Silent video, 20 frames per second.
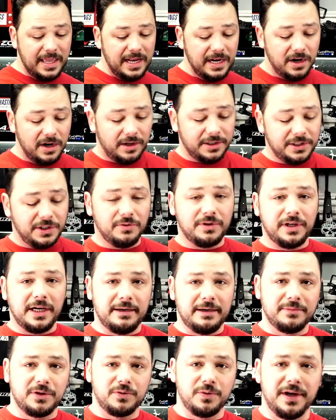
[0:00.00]
then it also
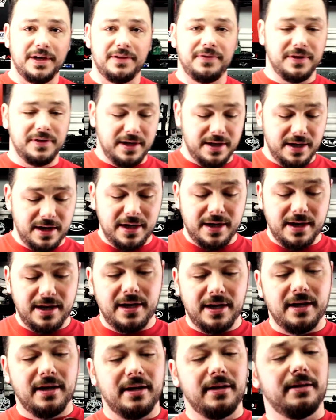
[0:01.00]
comes with
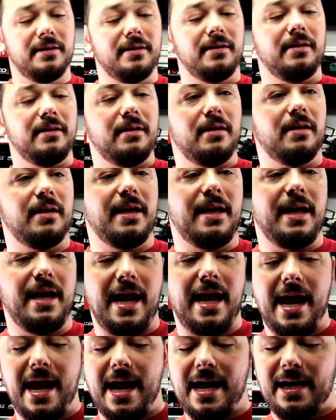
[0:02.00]

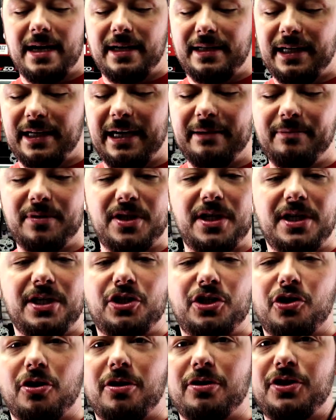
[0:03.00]
a Type-C
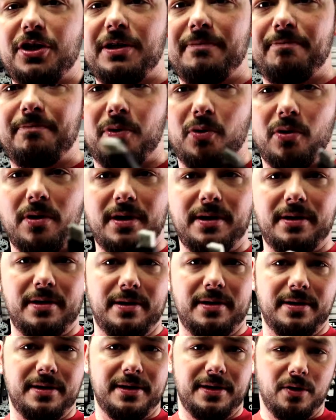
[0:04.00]
charging port
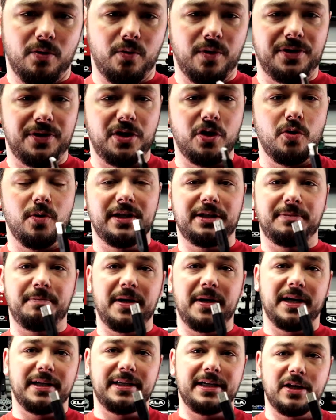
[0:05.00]
with
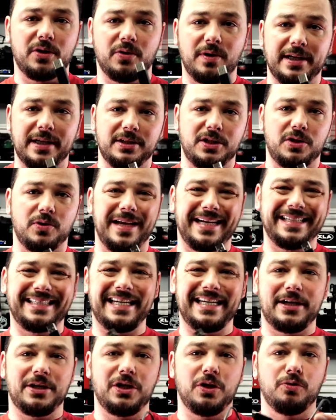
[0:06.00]
USB on the other end, so that's
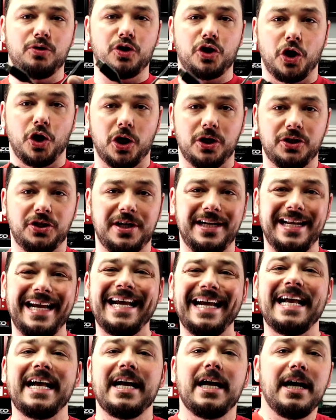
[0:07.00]
how you charge it.
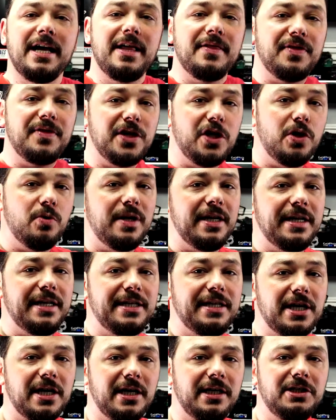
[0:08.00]
The
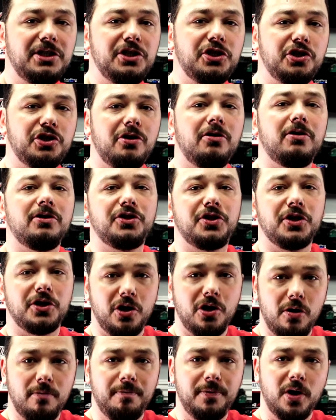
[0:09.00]
unit does charge the
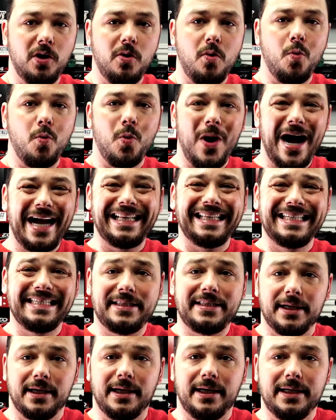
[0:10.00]
GoPro while
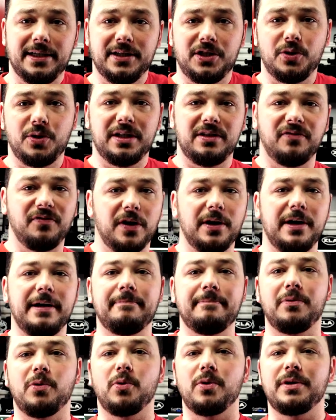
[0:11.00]
it's on it, so that's very
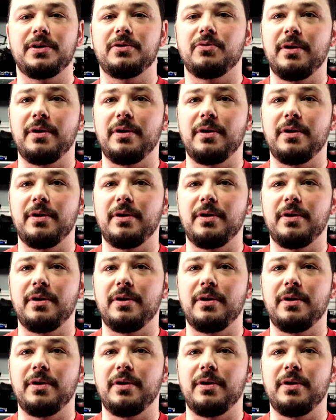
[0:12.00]
important to